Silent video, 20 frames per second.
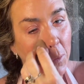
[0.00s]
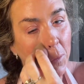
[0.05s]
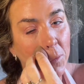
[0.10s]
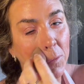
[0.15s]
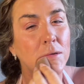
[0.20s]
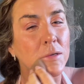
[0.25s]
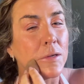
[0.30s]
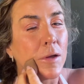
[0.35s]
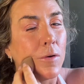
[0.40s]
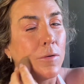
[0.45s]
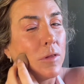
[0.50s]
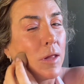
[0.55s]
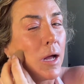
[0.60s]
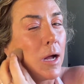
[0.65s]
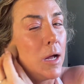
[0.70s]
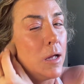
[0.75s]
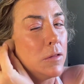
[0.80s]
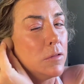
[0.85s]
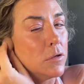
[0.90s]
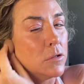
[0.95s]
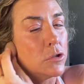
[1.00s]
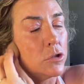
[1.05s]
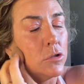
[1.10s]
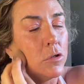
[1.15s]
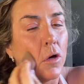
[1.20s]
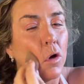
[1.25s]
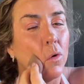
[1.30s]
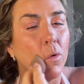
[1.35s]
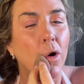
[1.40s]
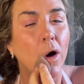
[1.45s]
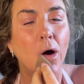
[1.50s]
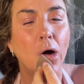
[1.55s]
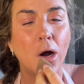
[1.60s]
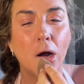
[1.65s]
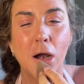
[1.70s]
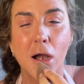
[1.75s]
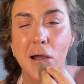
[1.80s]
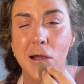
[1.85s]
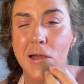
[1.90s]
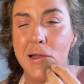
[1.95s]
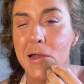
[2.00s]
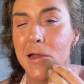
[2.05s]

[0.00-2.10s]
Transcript: so that there's no harsh.